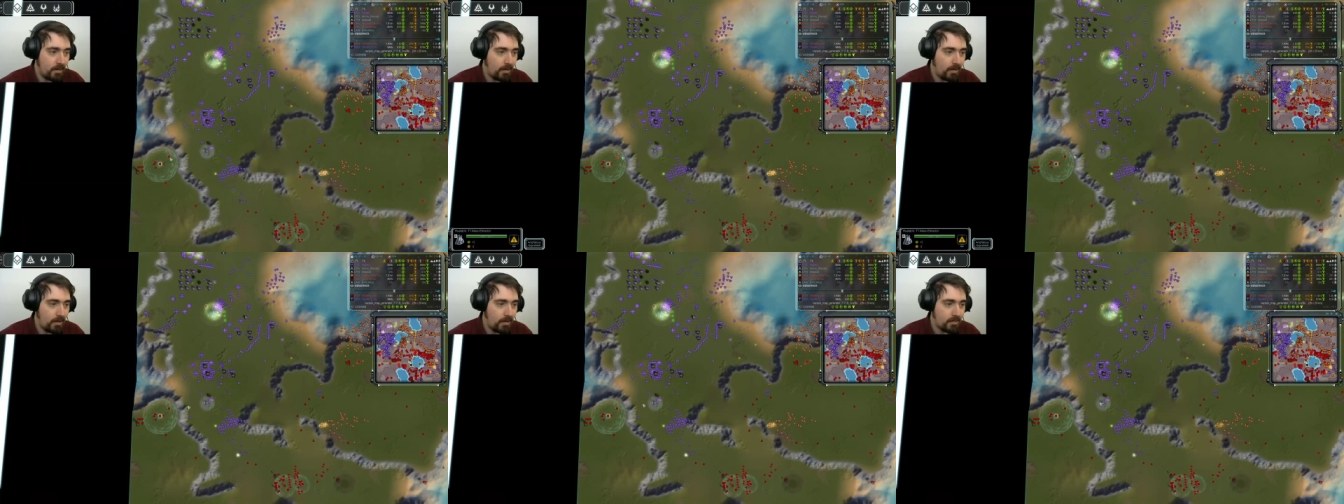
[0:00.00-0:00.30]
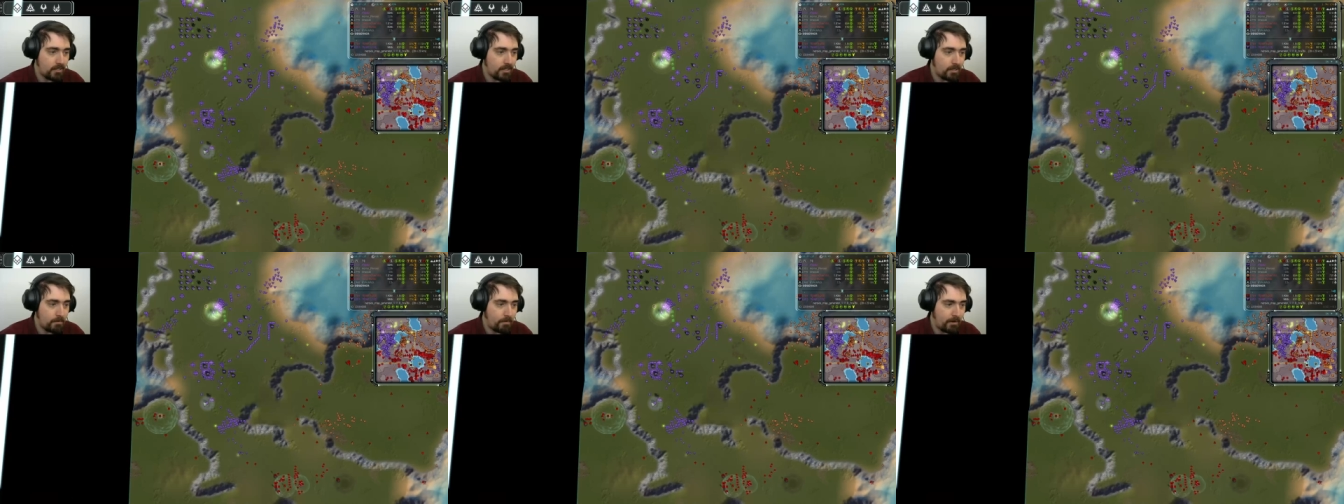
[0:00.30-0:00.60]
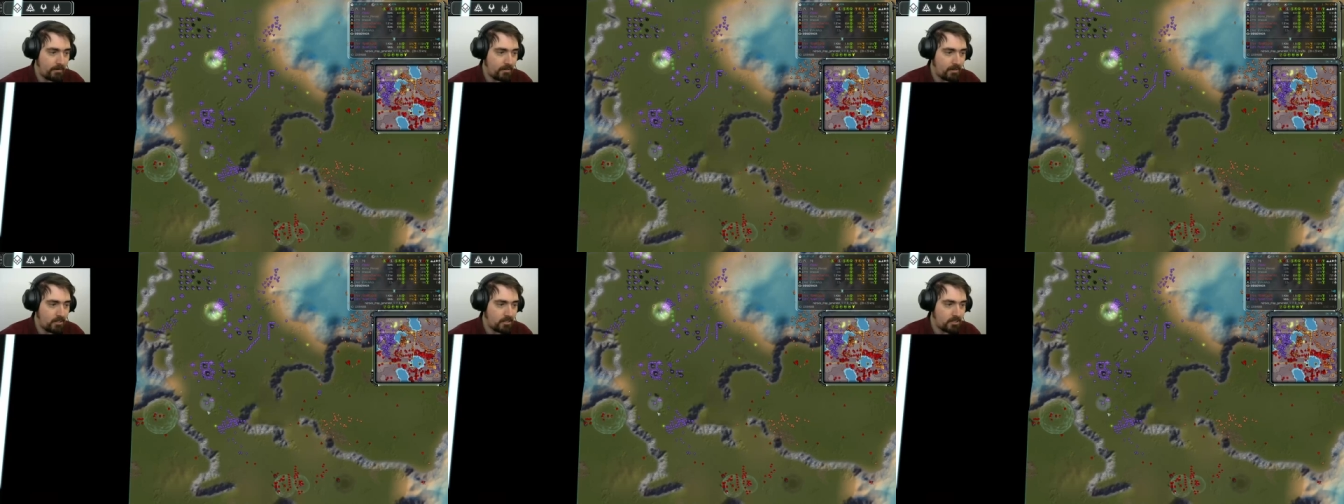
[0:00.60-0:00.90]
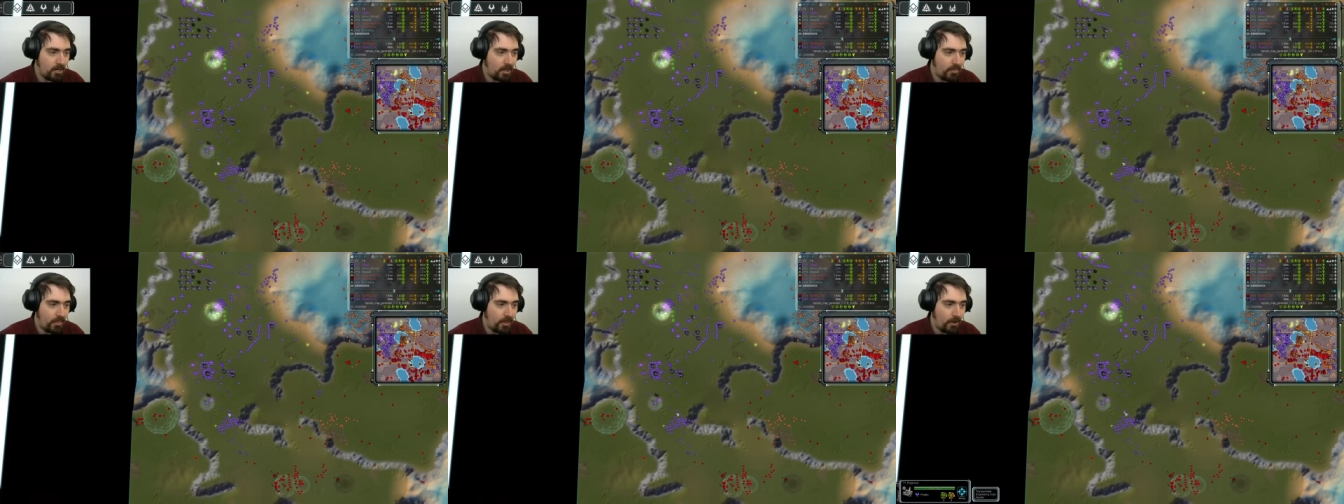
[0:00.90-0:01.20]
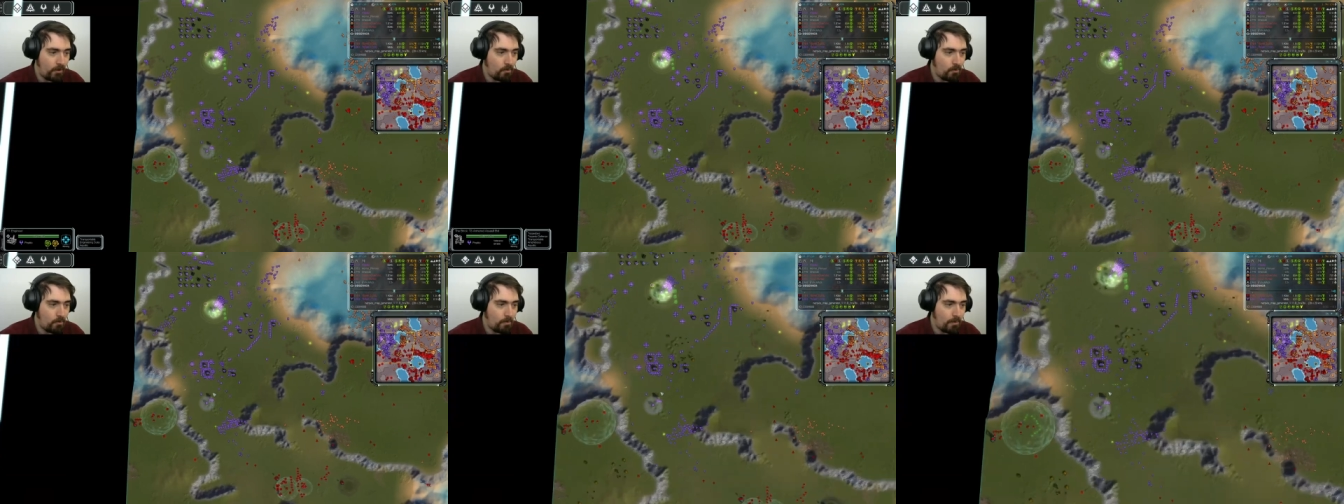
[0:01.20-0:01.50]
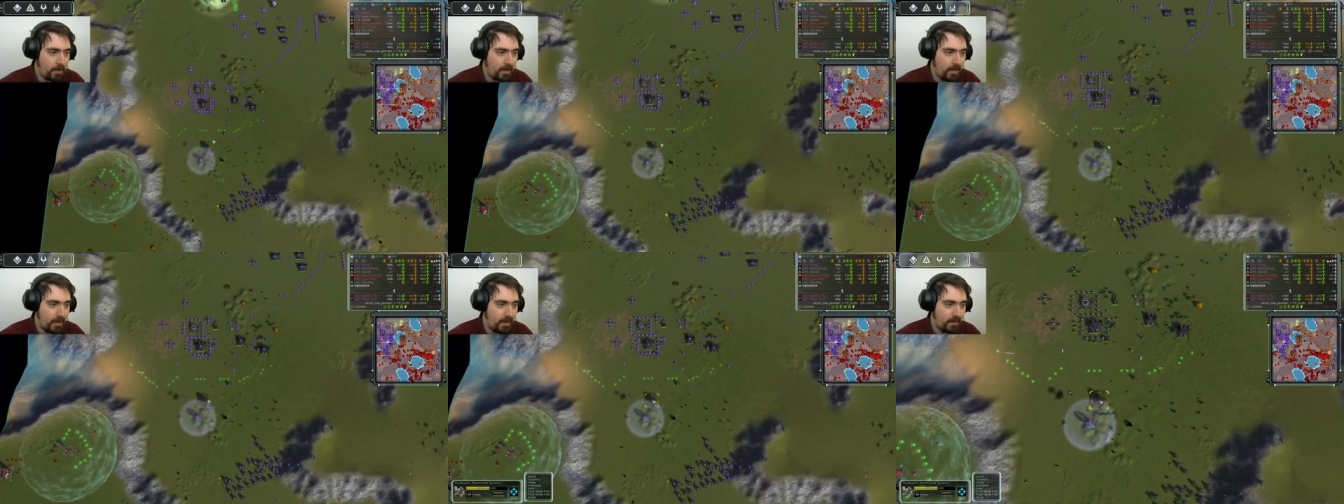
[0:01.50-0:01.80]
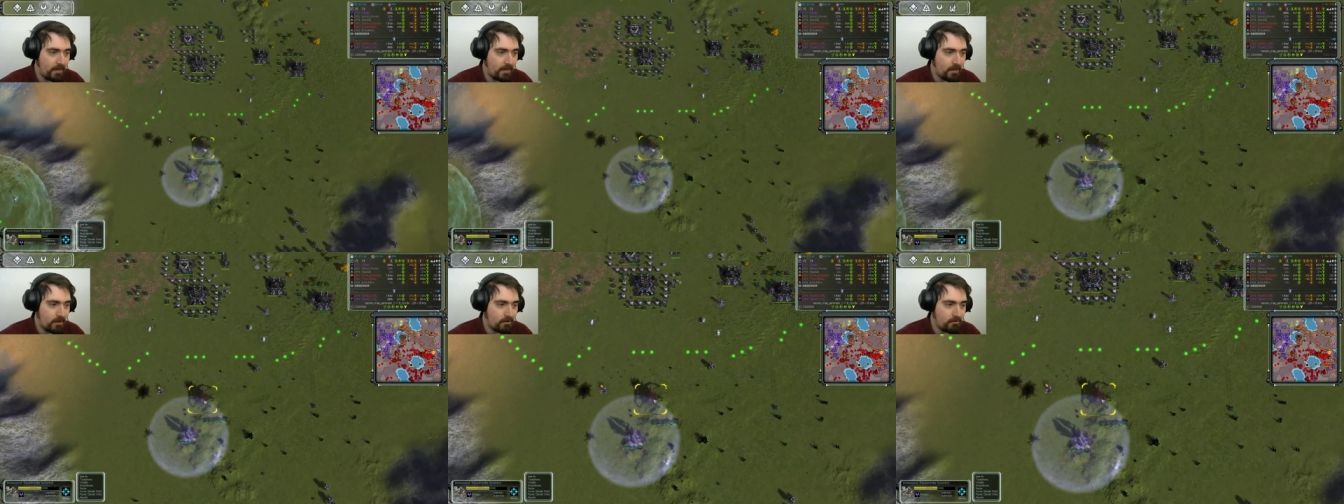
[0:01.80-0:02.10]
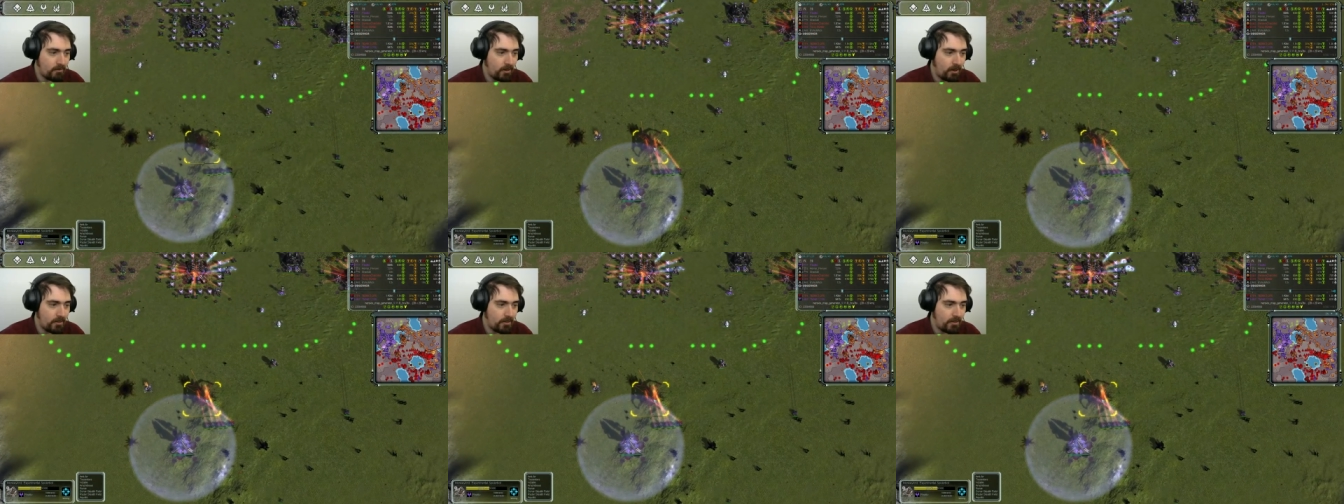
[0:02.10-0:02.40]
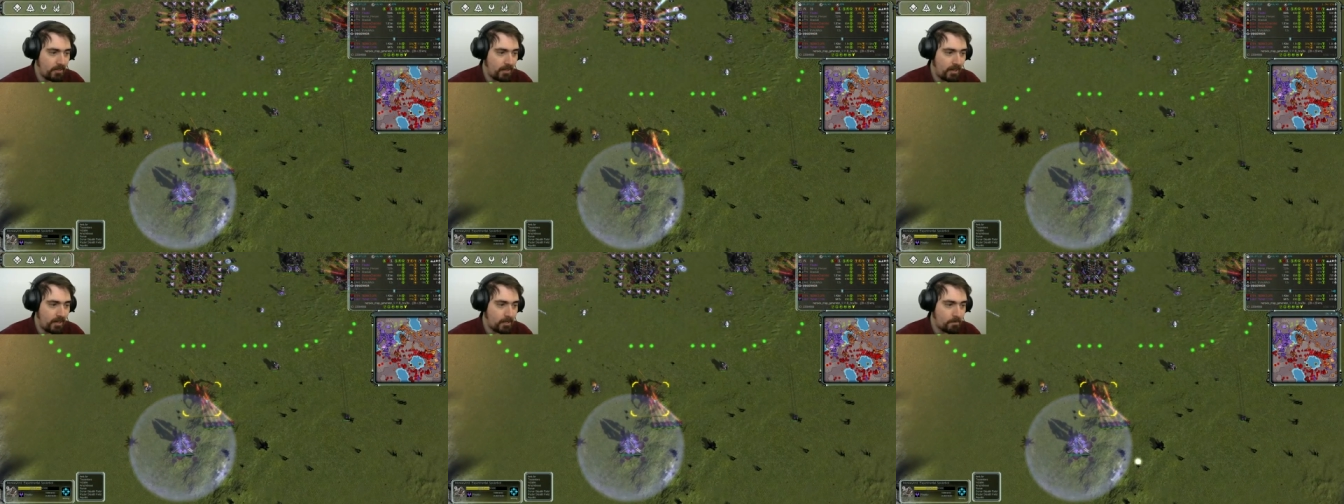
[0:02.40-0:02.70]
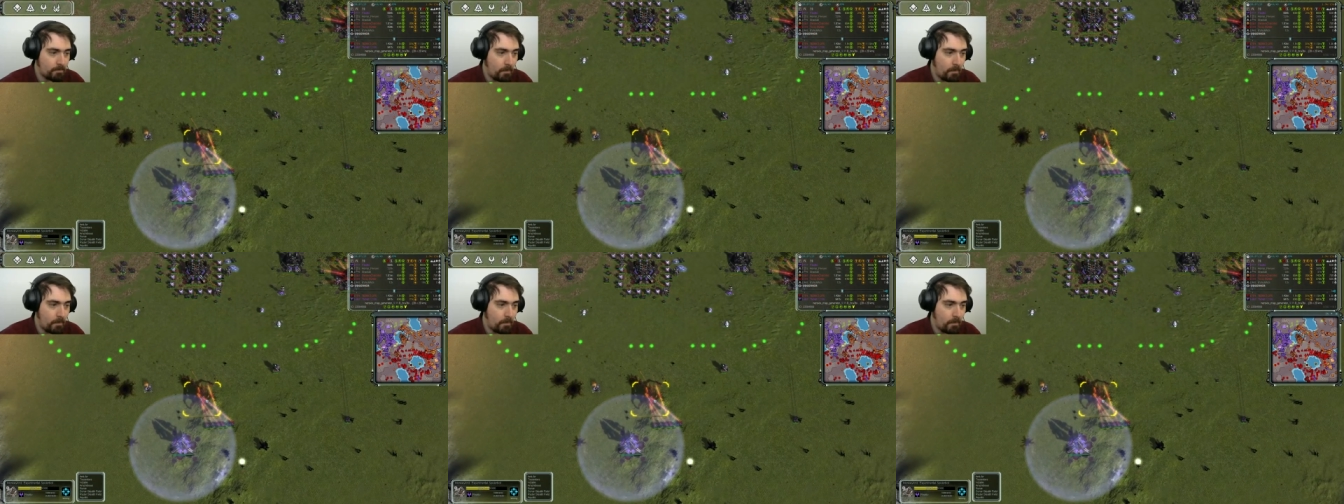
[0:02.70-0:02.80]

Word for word: arty barrage, that would be rather nice.